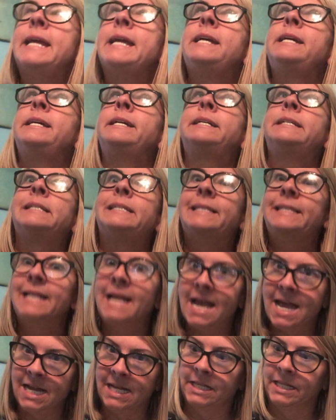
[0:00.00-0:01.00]

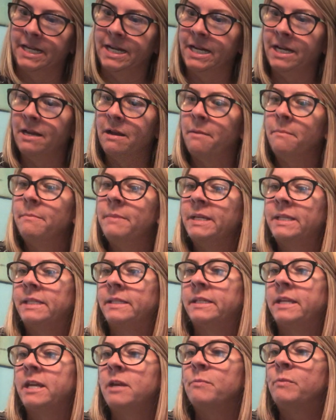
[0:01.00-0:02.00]
Exactly,
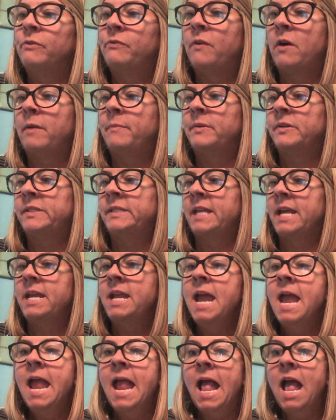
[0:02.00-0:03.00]
Mrs. Kimmelfarber
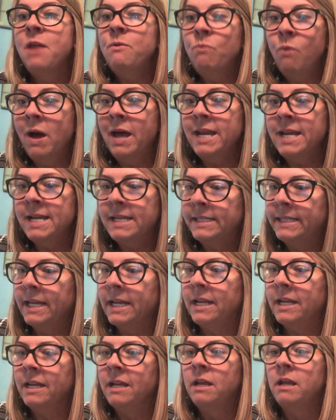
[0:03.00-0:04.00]
said. And what is
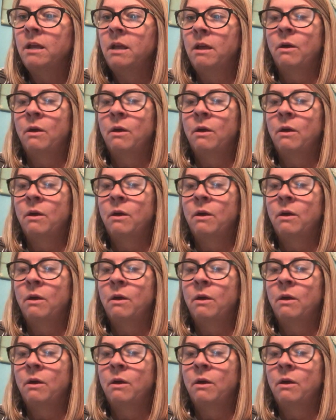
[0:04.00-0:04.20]
it?